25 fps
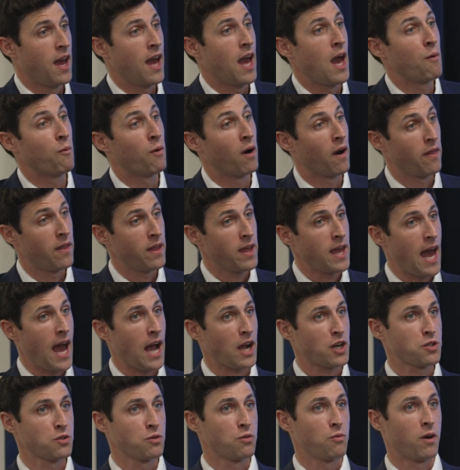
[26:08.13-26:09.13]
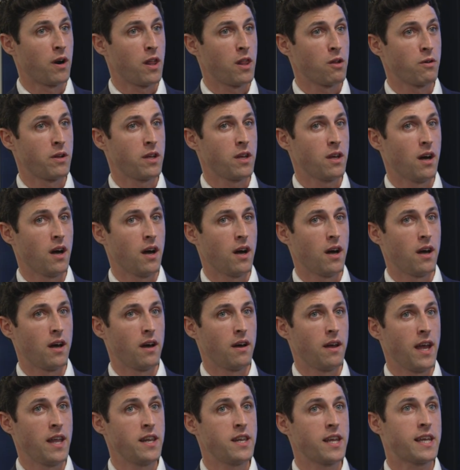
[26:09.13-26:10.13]
And one of the
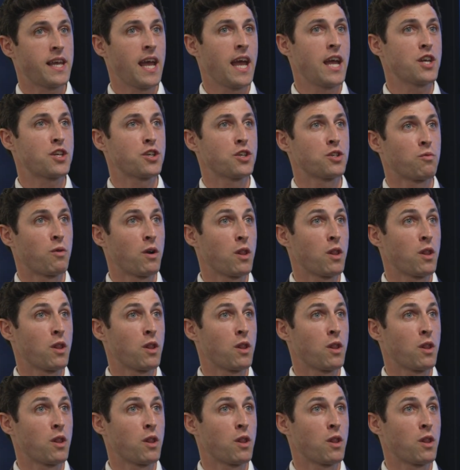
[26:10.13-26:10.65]
indications,